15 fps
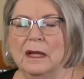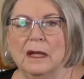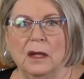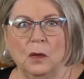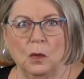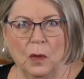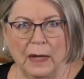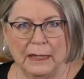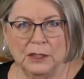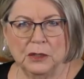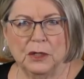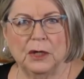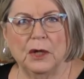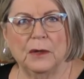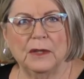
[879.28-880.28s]
One, you
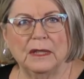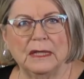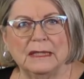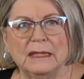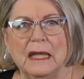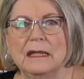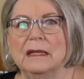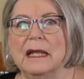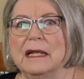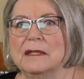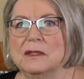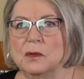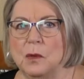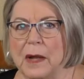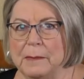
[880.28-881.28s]
can go to the Sun
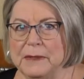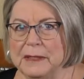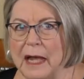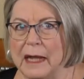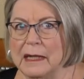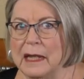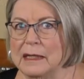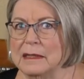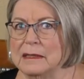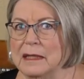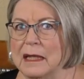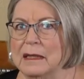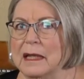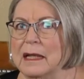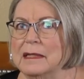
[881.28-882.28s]
Lakes website at
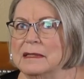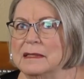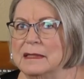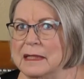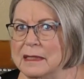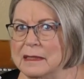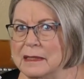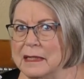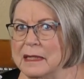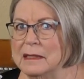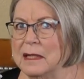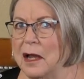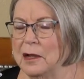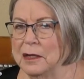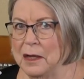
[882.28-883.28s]

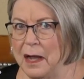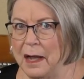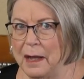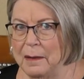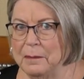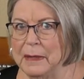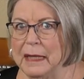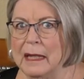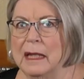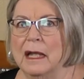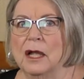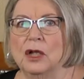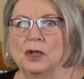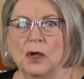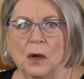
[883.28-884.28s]
sunlakescc.com,
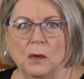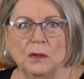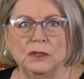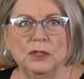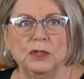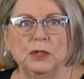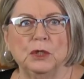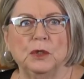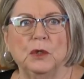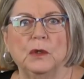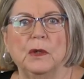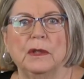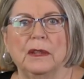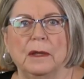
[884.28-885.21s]
go to